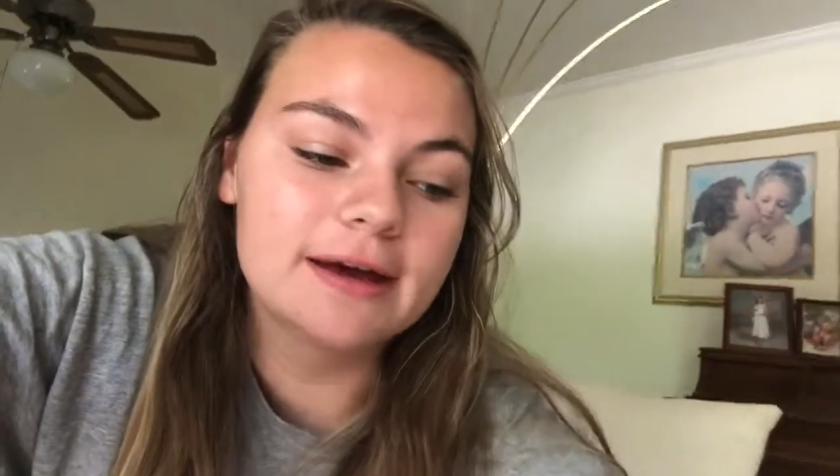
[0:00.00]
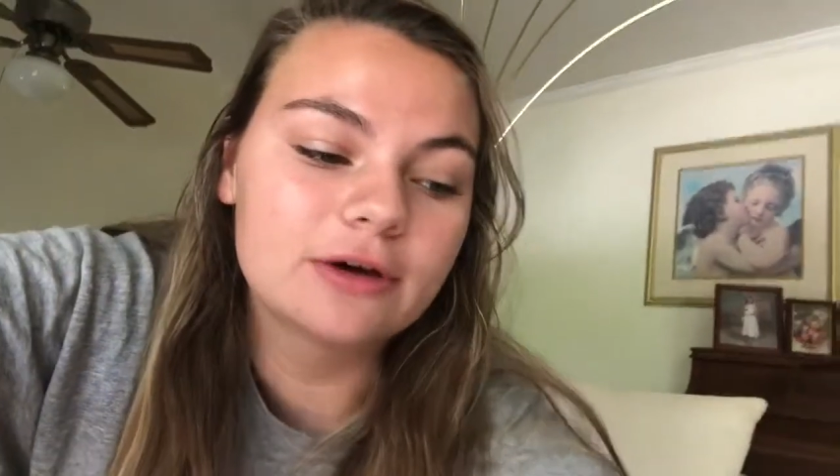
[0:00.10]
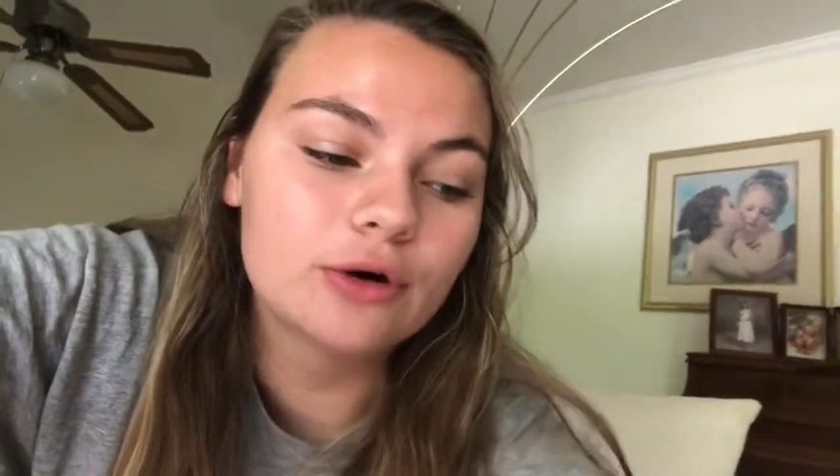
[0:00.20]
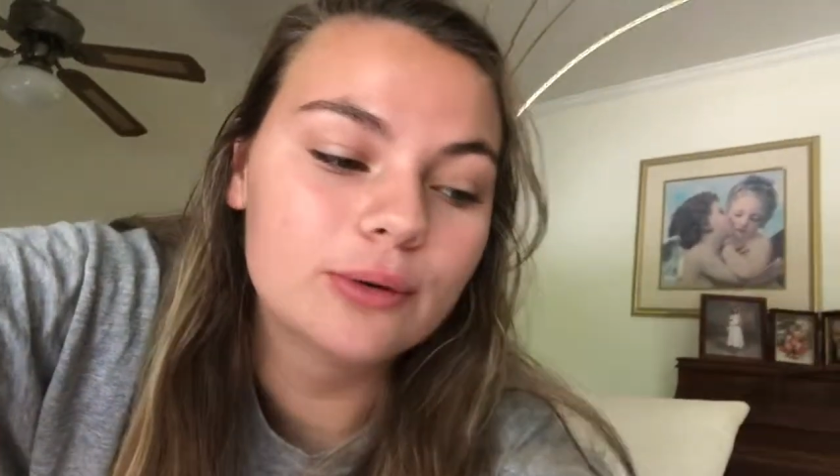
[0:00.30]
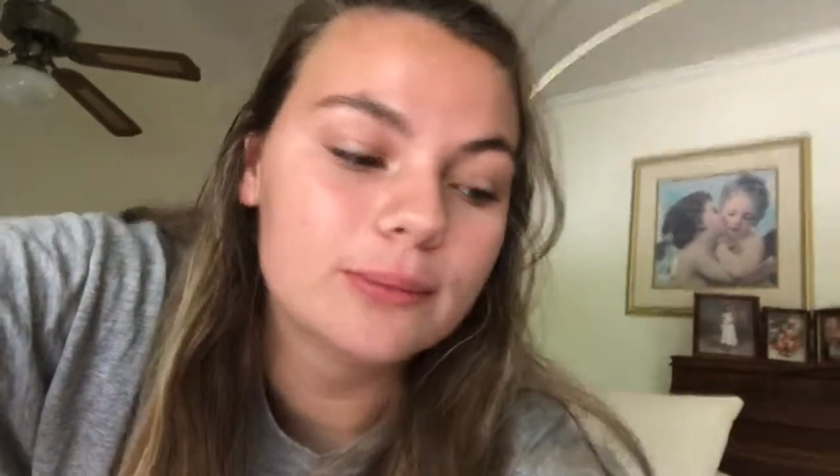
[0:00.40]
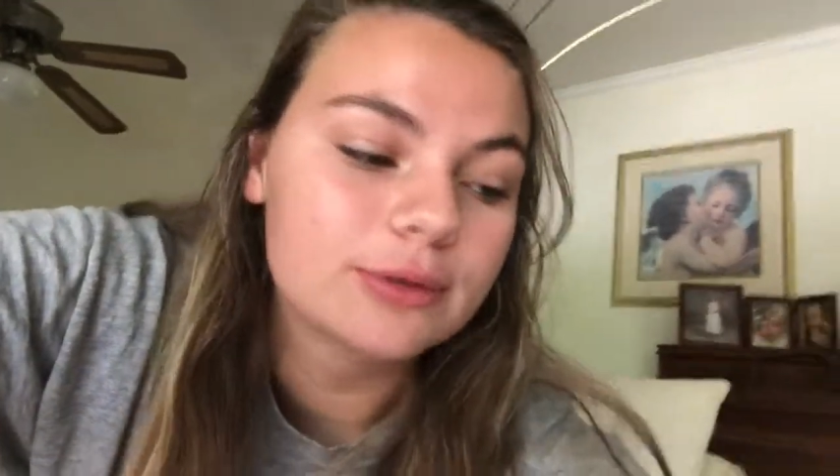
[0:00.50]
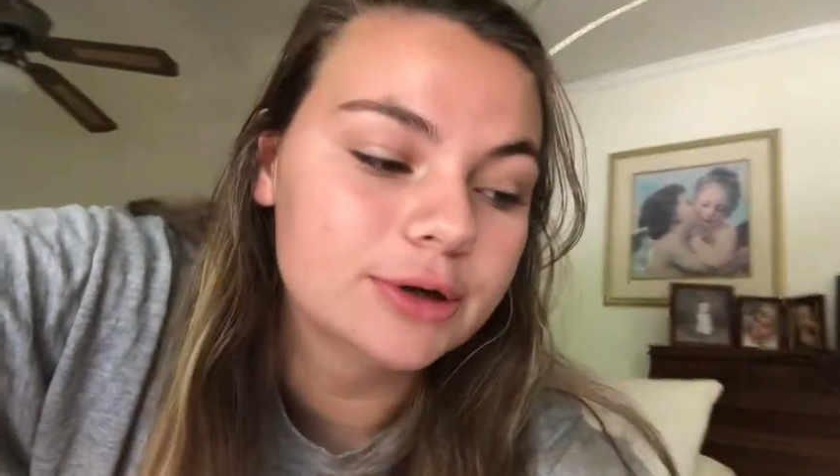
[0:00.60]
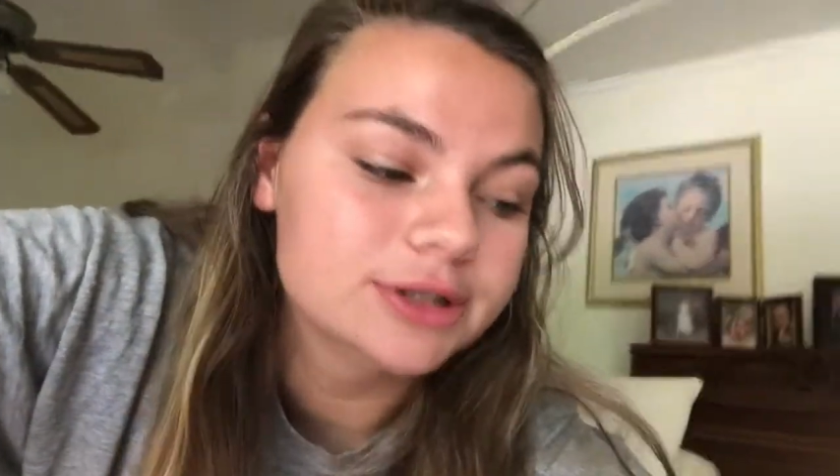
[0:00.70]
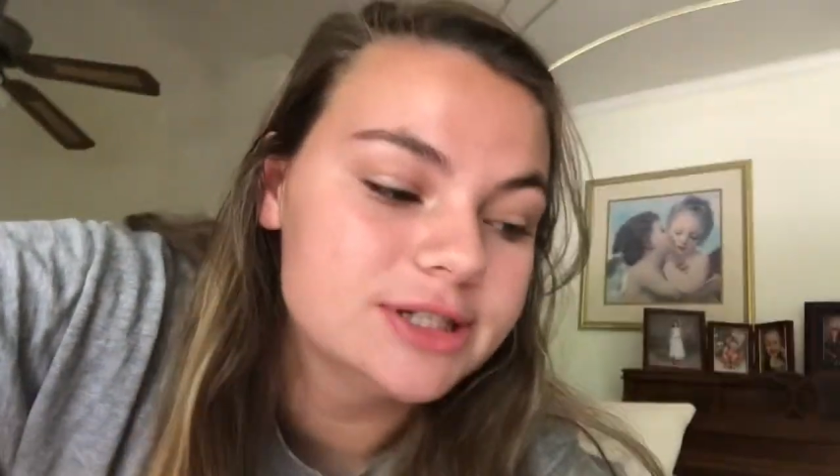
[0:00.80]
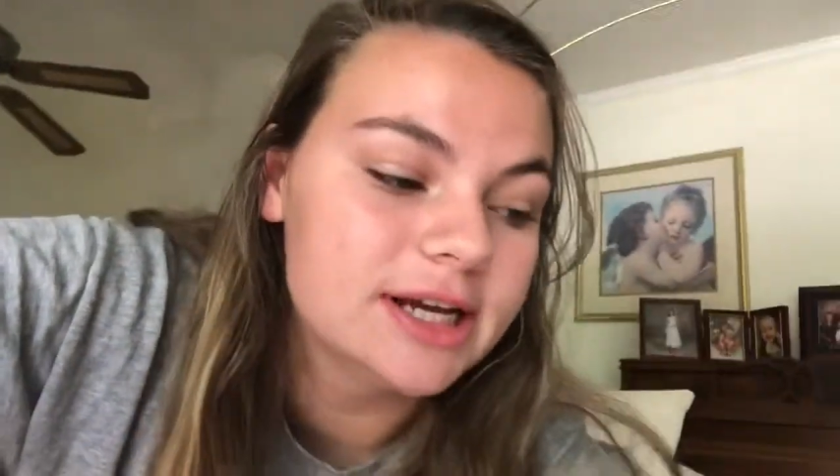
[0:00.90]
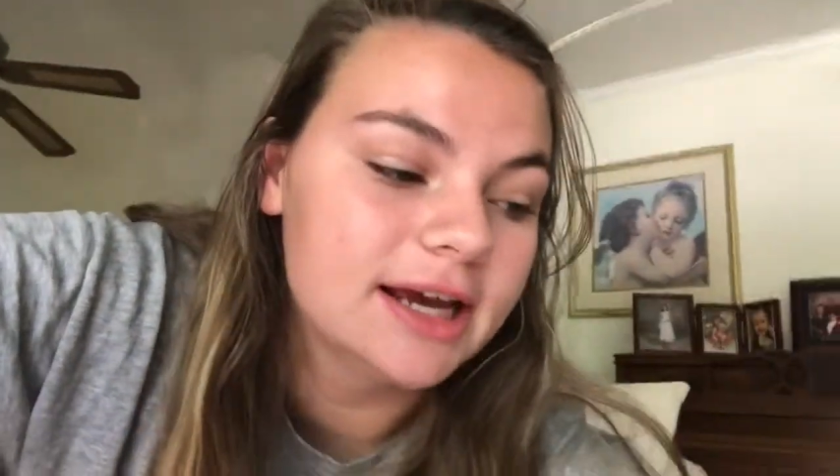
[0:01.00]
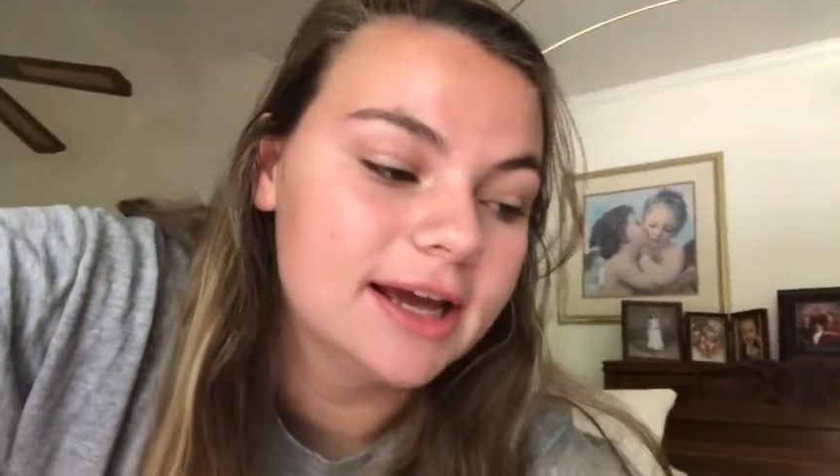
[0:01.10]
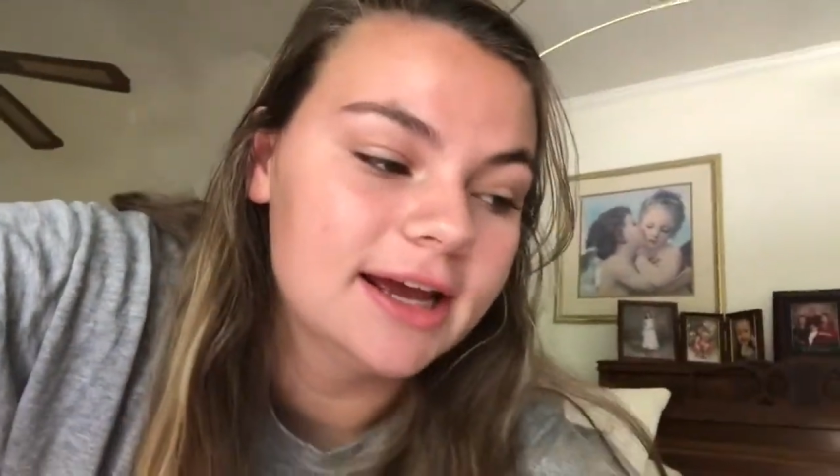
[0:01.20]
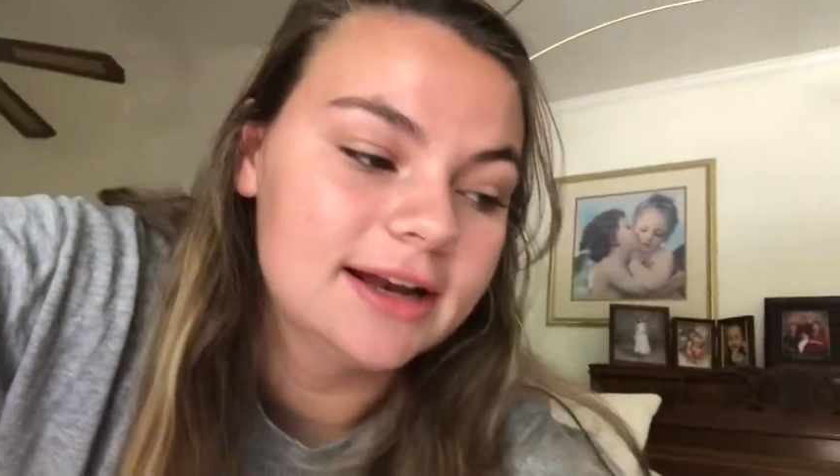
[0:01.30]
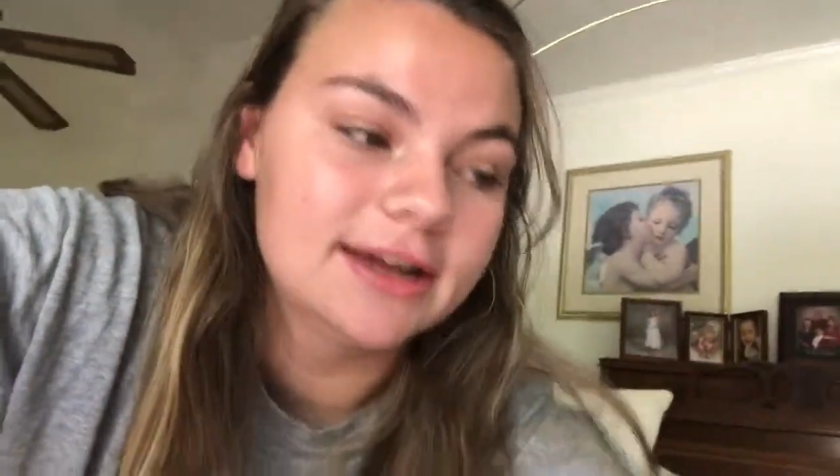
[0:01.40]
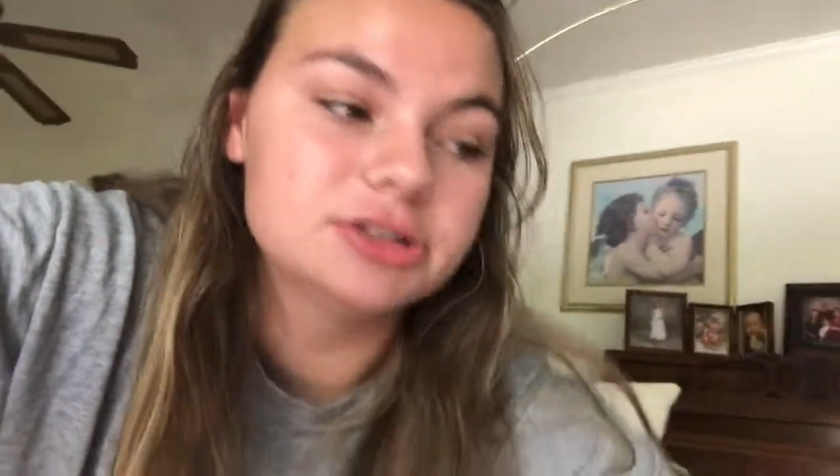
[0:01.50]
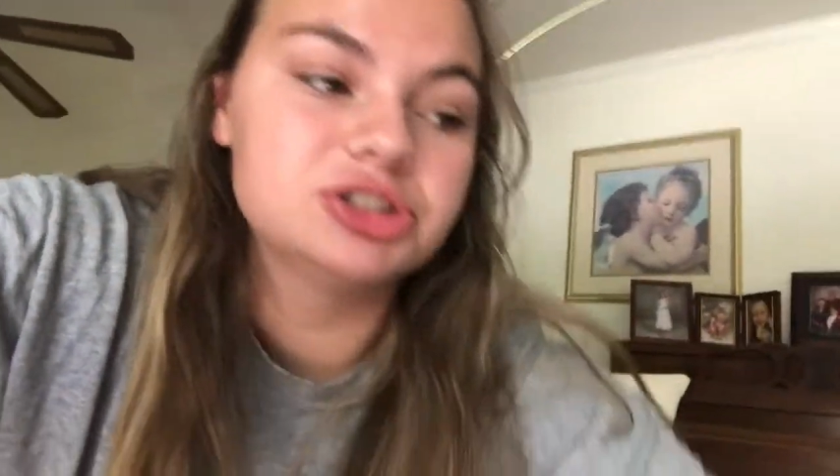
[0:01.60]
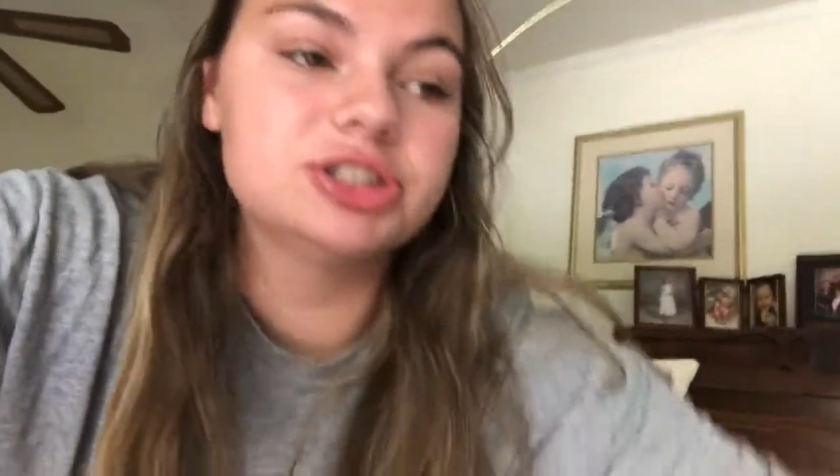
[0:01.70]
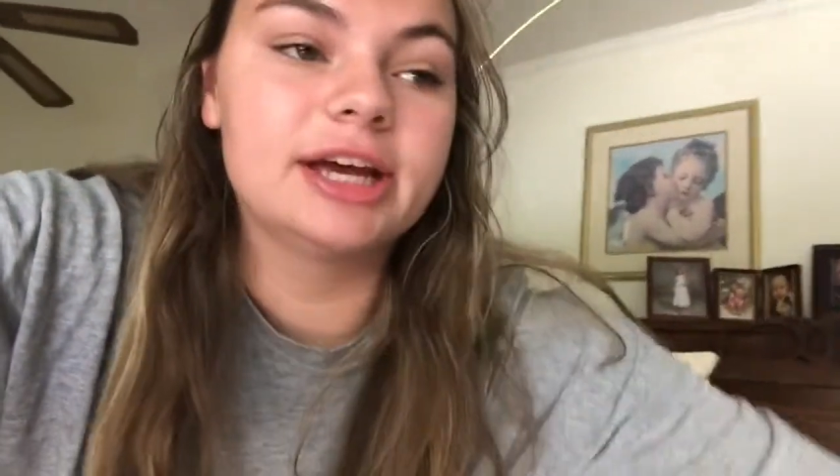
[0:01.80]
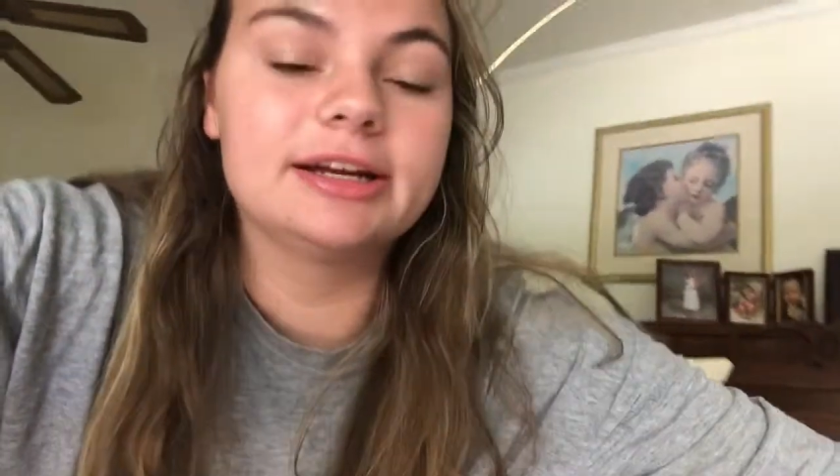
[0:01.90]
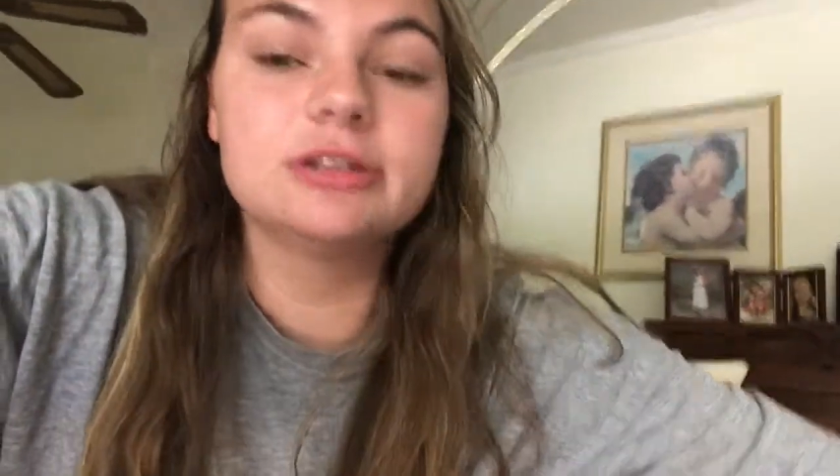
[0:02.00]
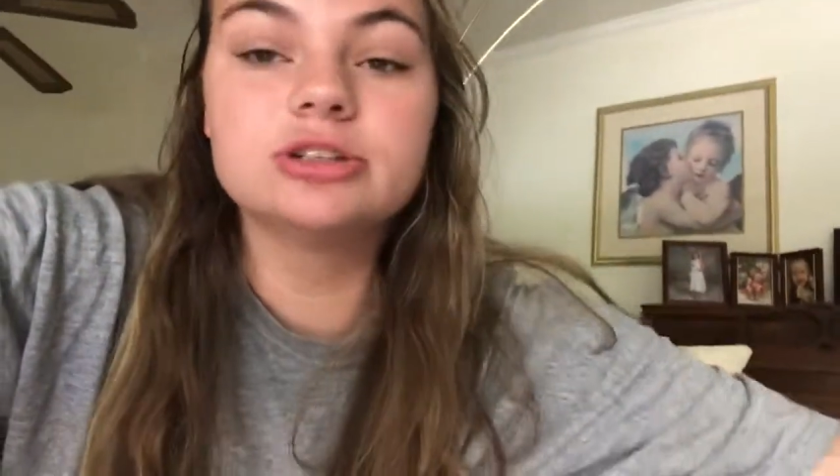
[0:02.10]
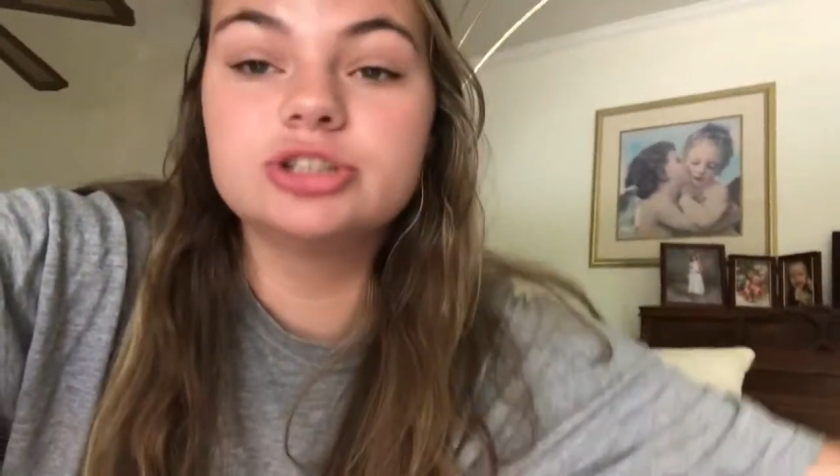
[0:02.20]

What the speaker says: back home Thursday and I just like